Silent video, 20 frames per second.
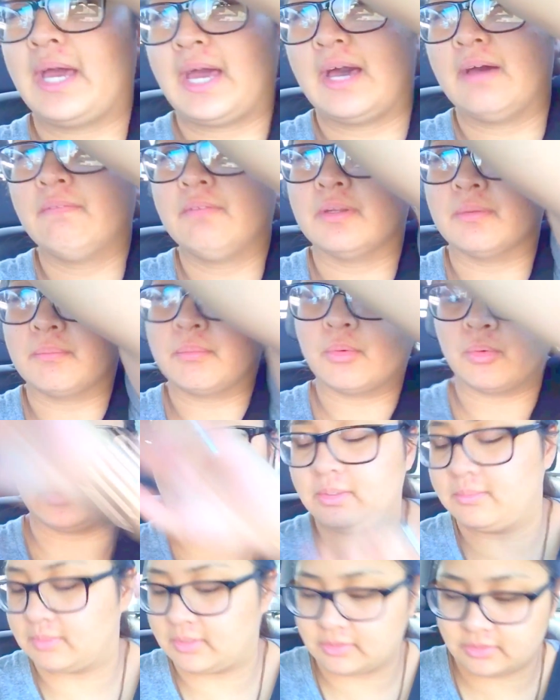have an
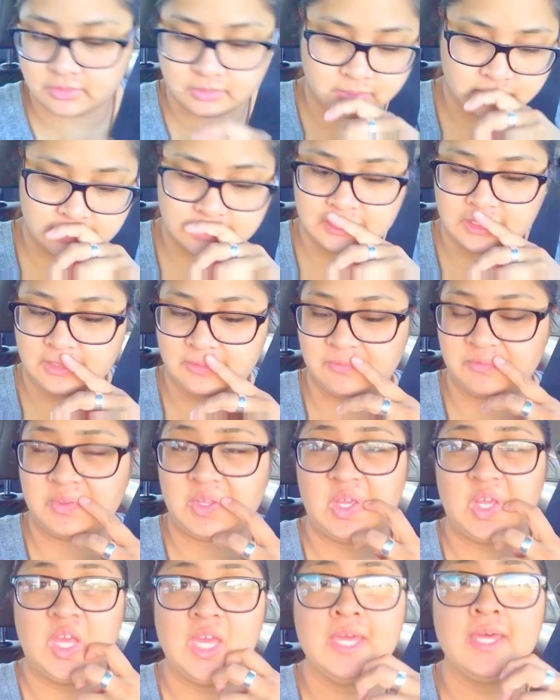appointment to the
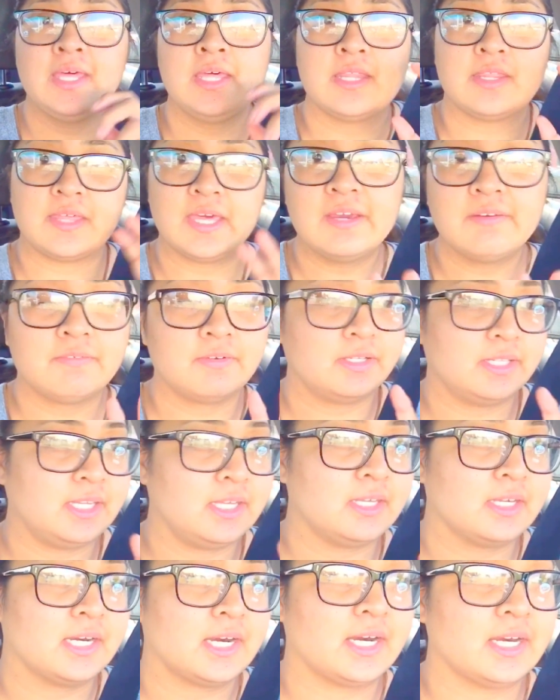DMV.
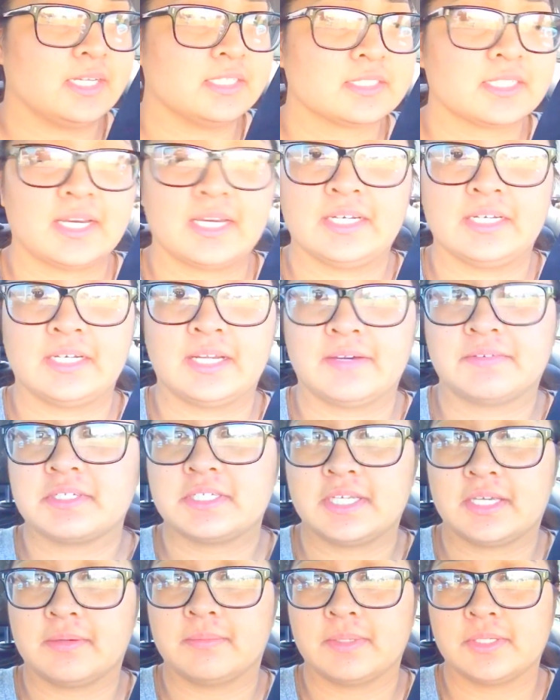Thankfully, guys, I didn't have
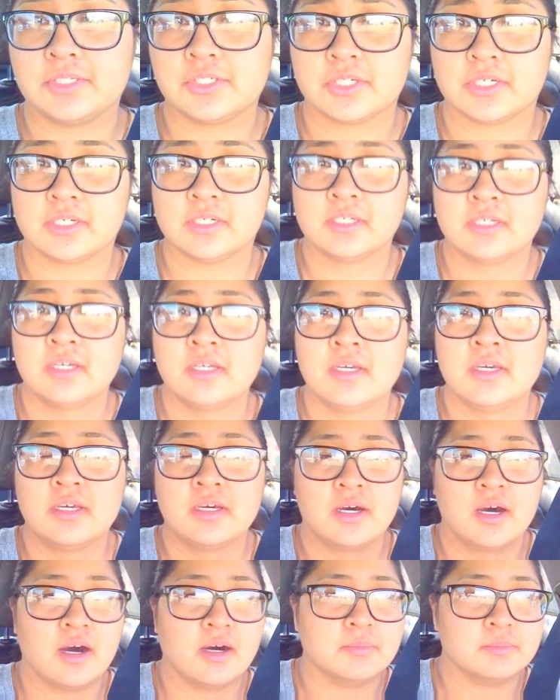to take a picture.
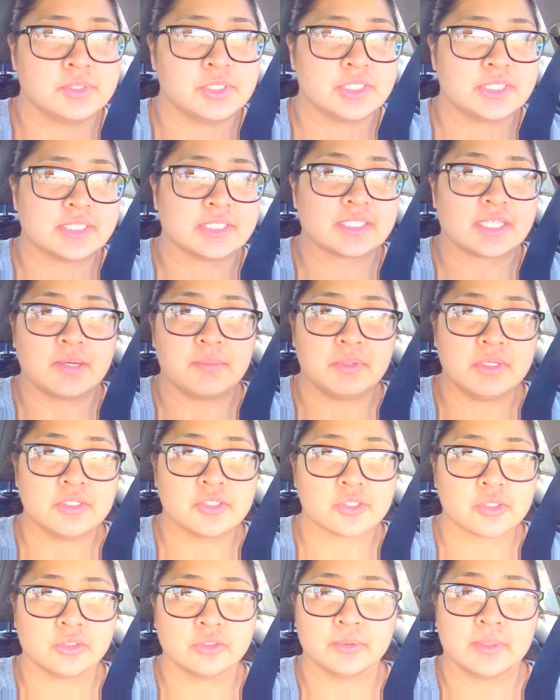Um, she says, can we
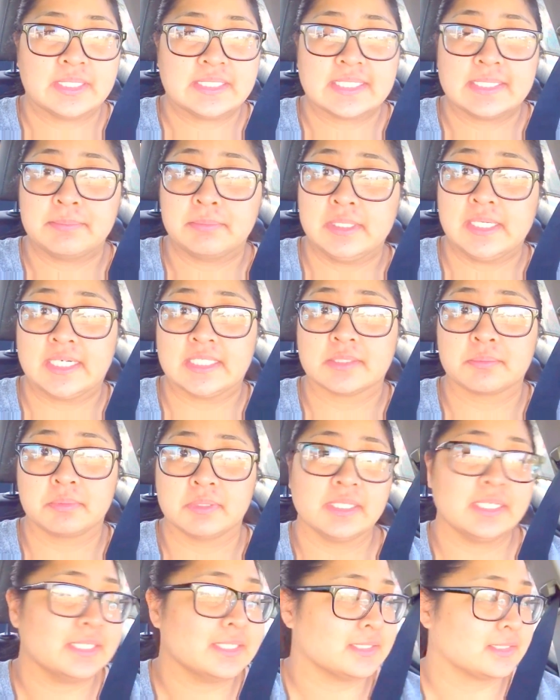use your old one? I said, yes,
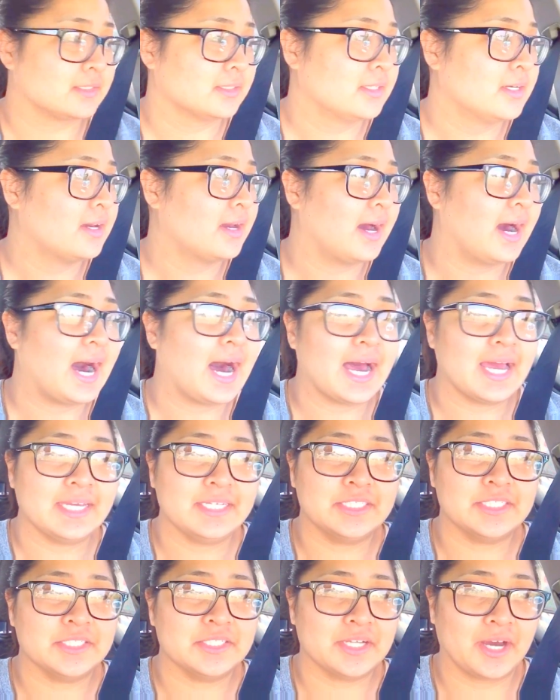please.
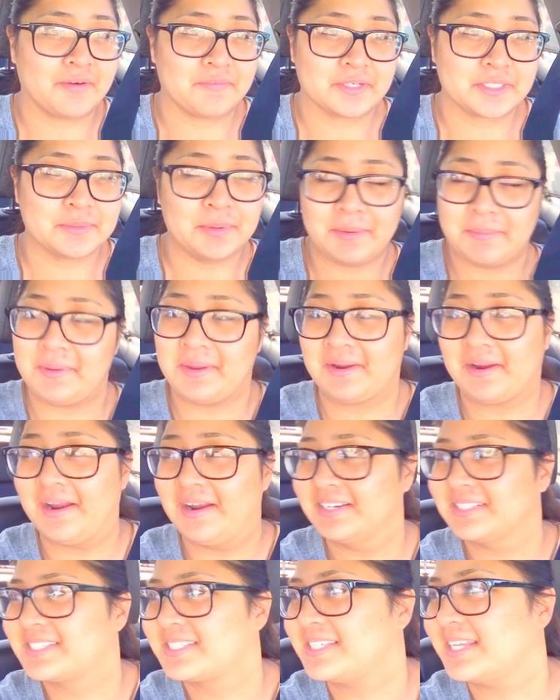I did not fix my
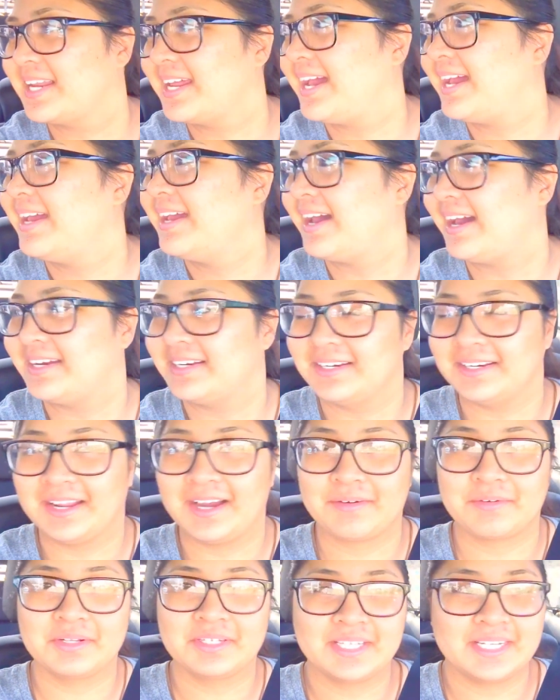appearance today. I did
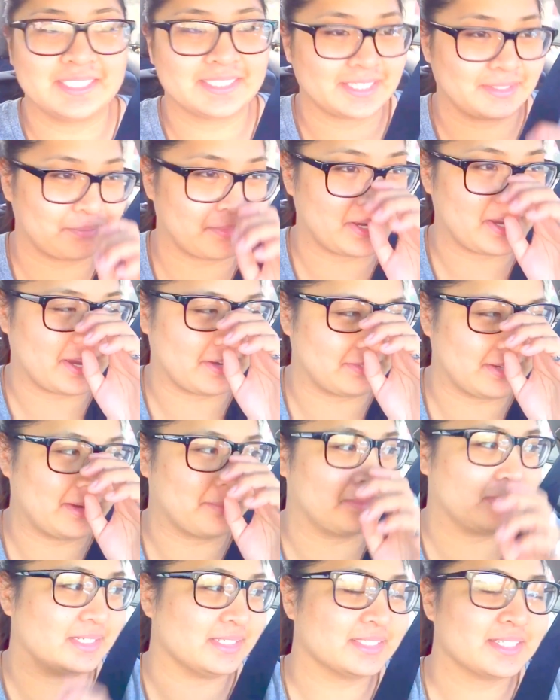not realize that might have
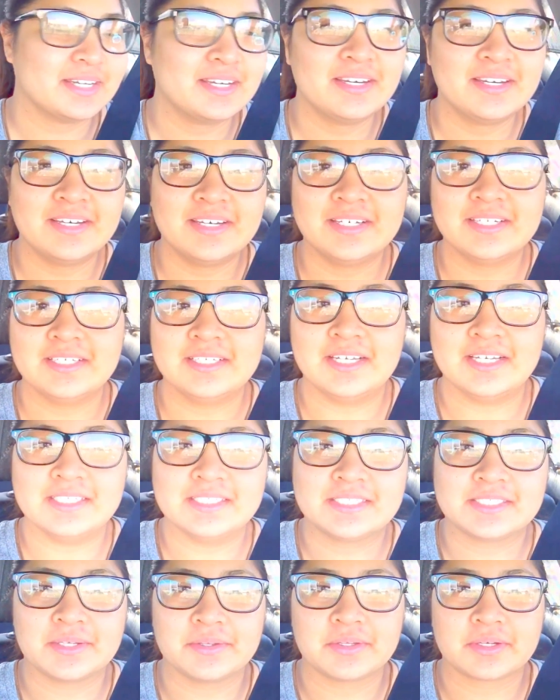happened
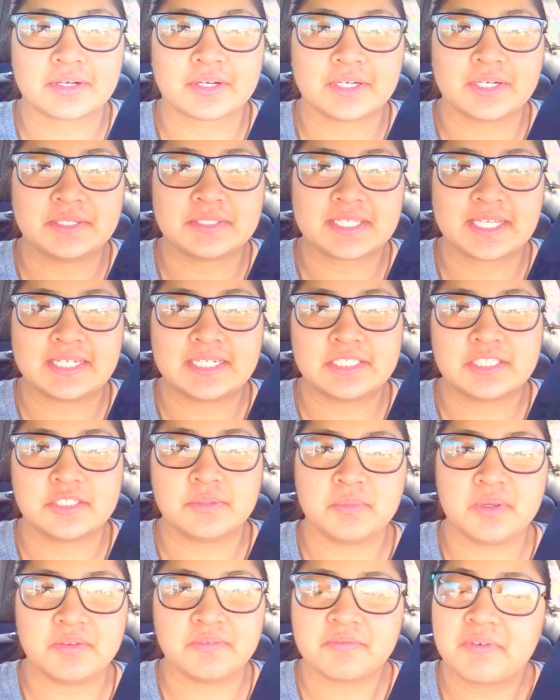and so they're gonna send it
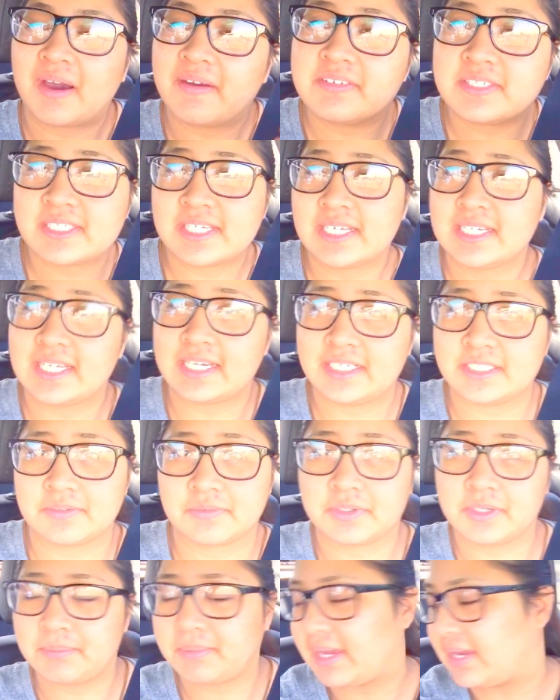to me five to ten days. I
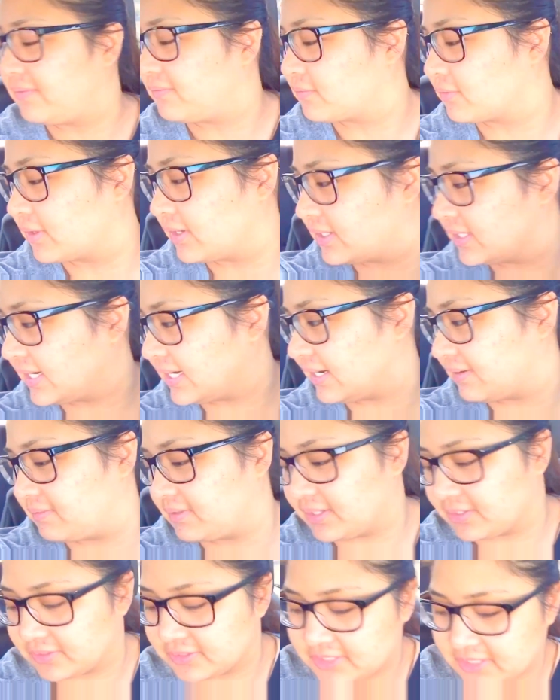already paid for it. I have
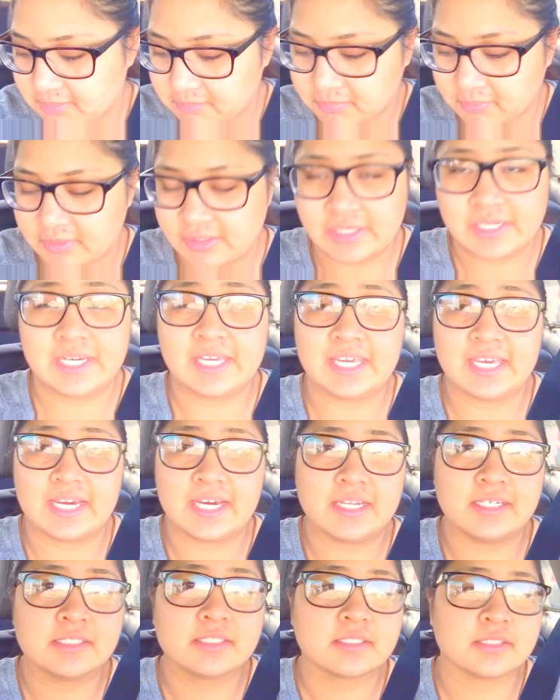another temporary
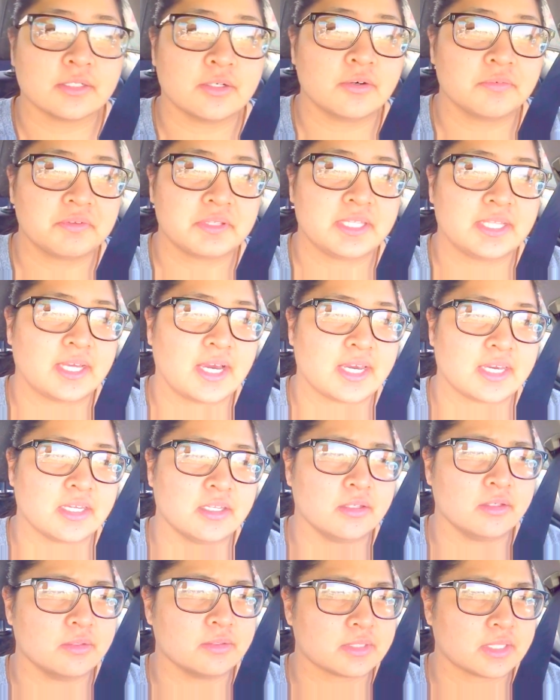again, so hopefully that I
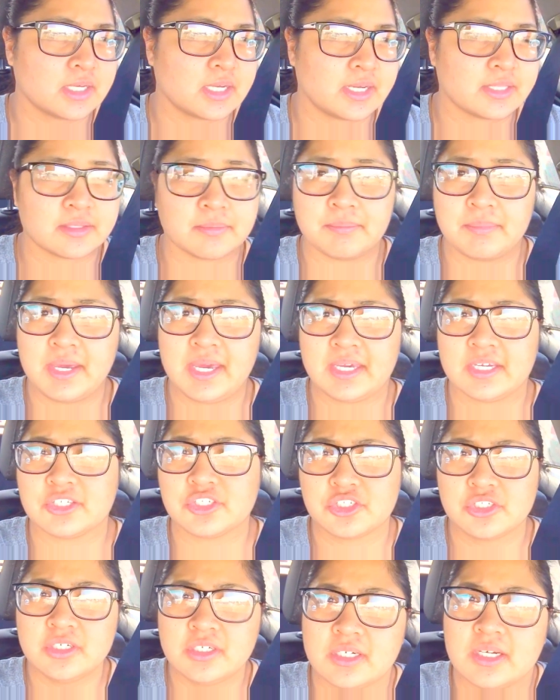can use that at the bank.
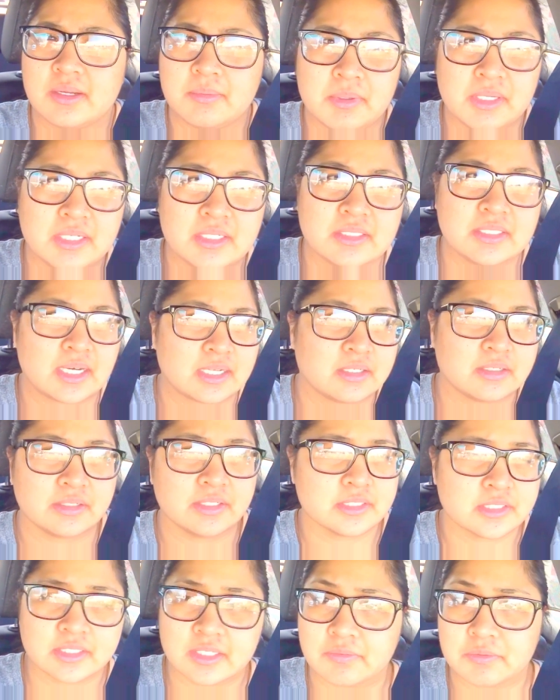It should. I mean, it
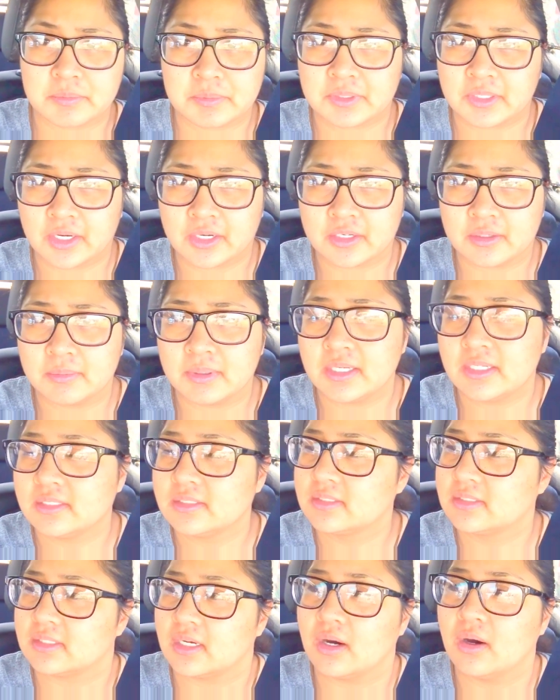technically it's a government document.
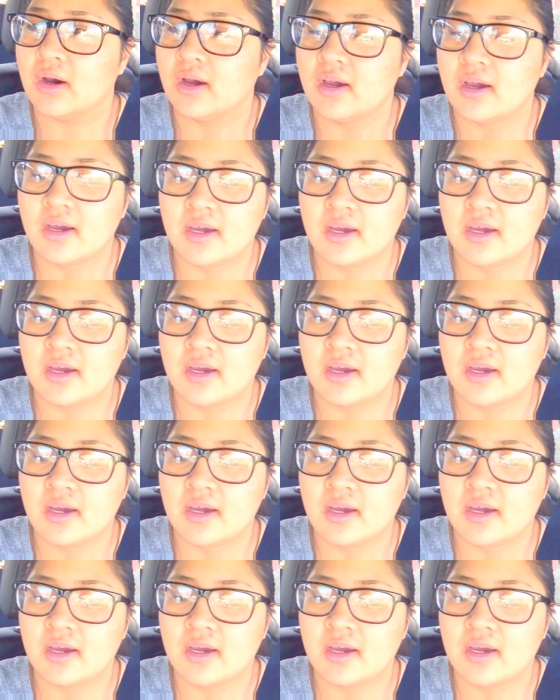So